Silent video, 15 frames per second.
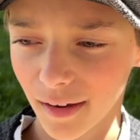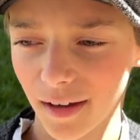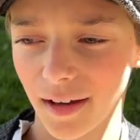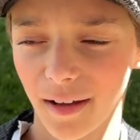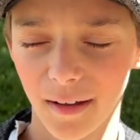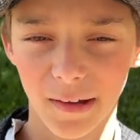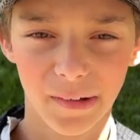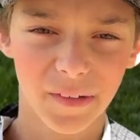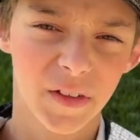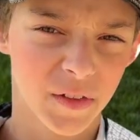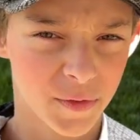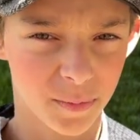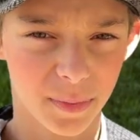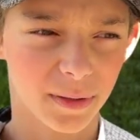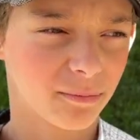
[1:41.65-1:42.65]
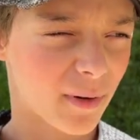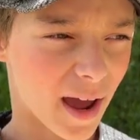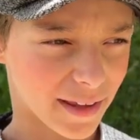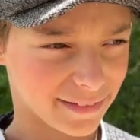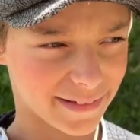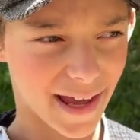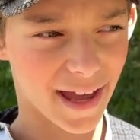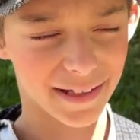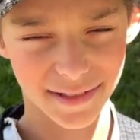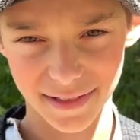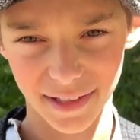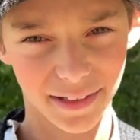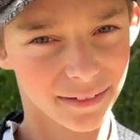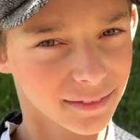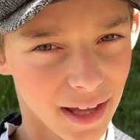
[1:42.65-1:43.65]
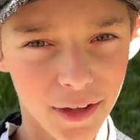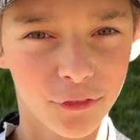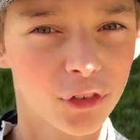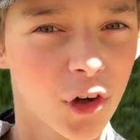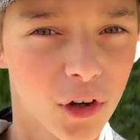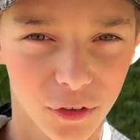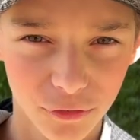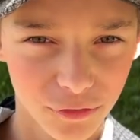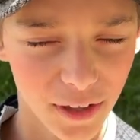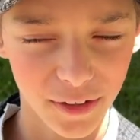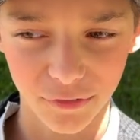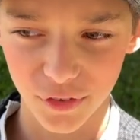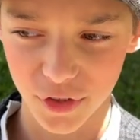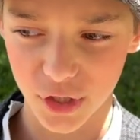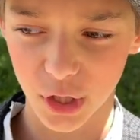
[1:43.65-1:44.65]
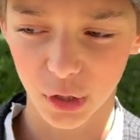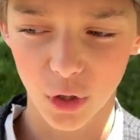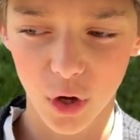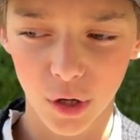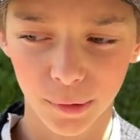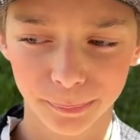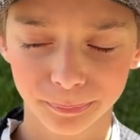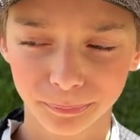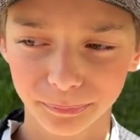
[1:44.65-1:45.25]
Uh, he's been my dad's like lifelong friend for so long.